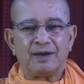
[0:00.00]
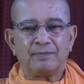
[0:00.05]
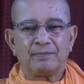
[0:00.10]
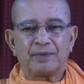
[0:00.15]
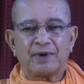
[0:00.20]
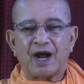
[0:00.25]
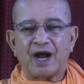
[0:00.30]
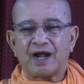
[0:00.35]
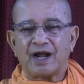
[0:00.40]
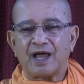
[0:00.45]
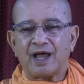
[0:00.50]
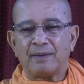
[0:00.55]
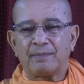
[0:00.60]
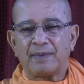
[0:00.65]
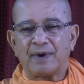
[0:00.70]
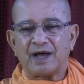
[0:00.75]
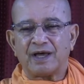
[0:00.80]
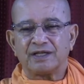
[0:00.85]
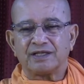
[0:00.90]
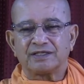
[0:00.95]

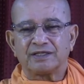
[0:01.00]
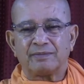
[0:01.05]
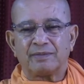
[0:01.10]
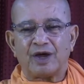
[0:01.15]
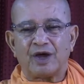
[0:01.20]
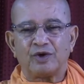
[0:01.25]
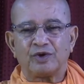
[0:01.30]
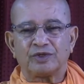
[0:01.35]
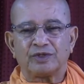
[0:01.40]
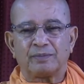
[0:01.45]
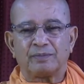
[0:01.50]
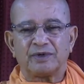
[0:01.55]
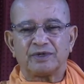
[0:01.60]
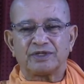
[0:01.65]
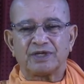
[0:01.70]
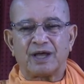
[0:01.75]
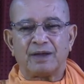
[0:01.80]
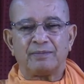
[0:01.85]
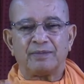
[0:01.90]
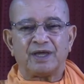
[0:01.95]
Pranapana Samayukta
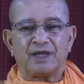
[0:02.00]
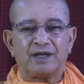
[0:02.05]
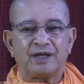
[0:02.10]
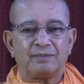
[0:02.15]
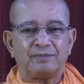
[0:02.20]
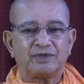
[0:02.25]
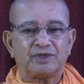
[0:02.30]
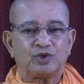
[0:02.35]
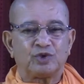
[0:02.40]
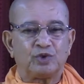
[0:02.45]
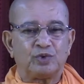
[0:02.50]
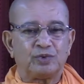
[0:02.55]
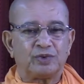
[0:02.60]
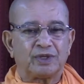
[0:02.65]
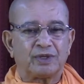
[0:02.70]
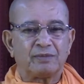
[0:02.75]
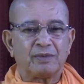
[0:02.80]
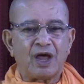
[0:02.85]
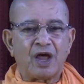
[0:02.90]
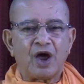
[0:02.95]
Pachami Annam Chaturvidam.